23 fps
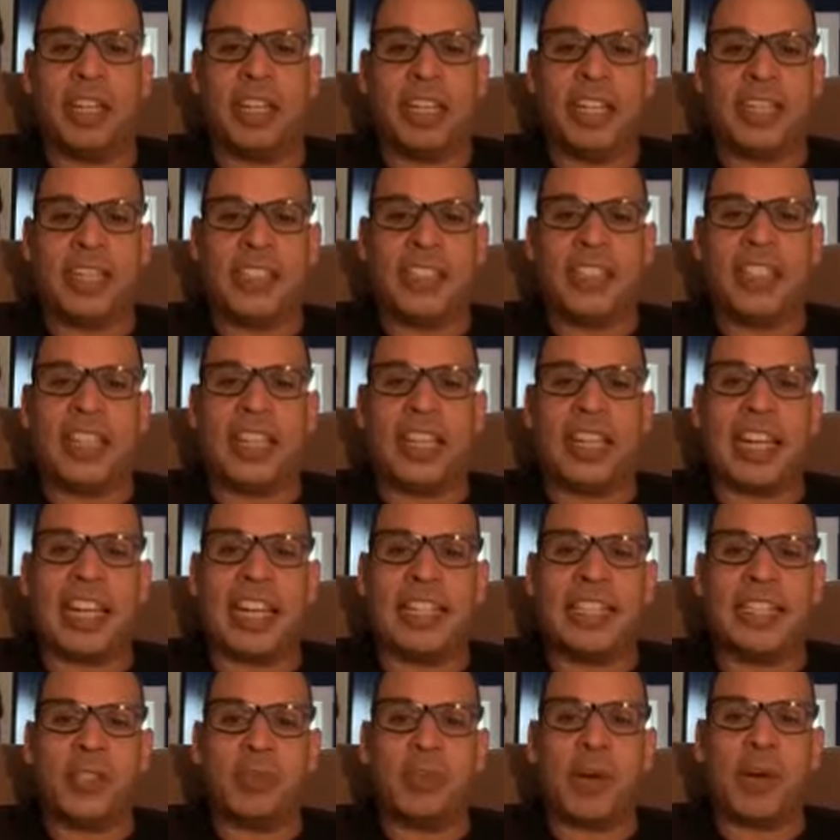like, I just want
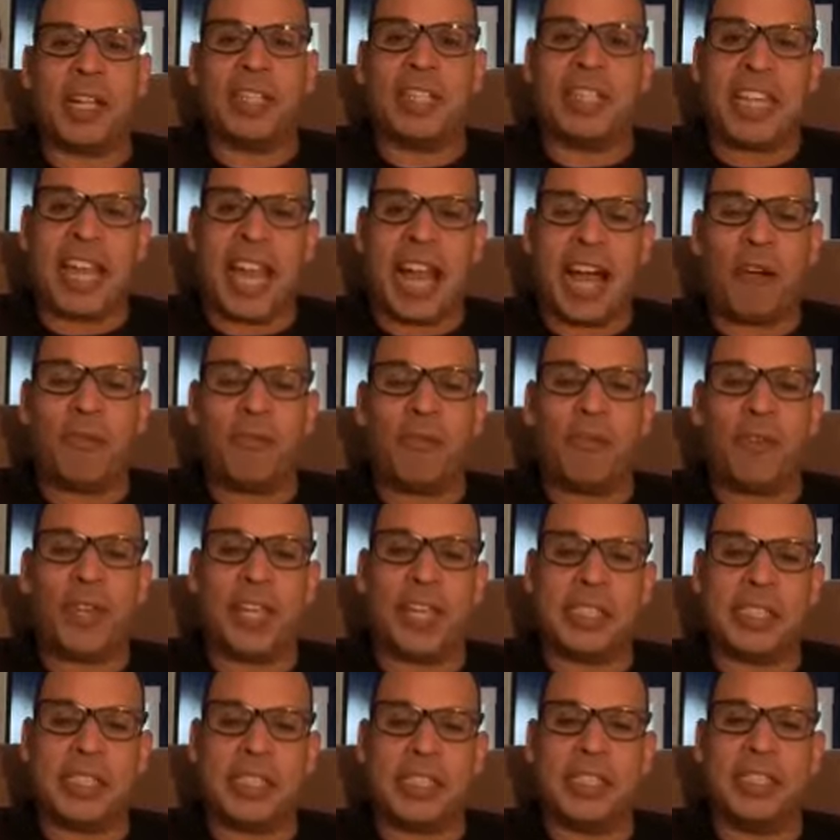the outfits,
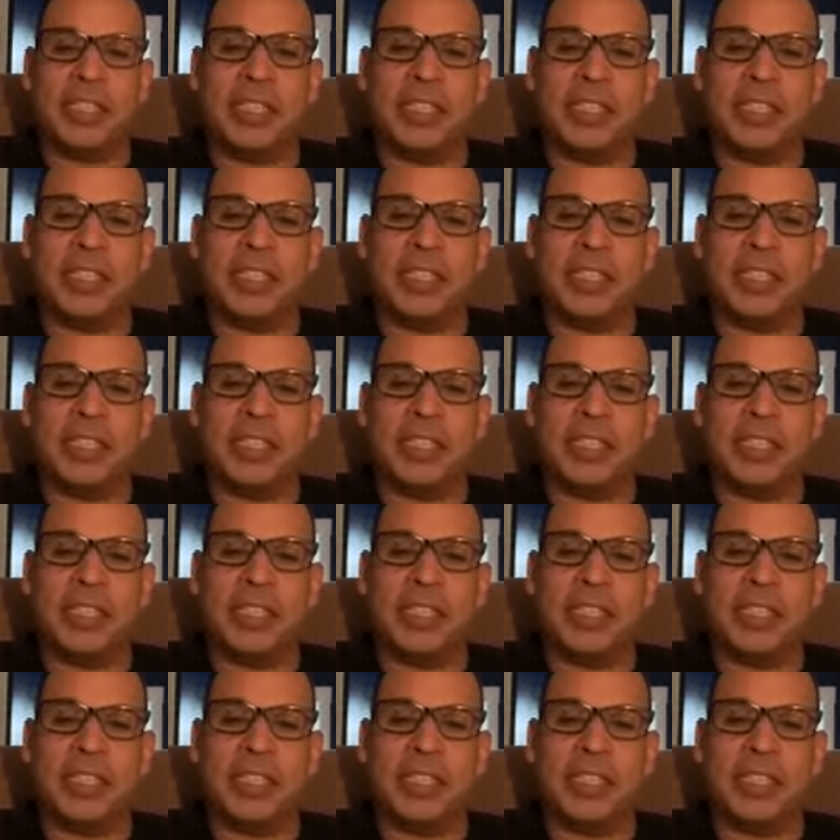like.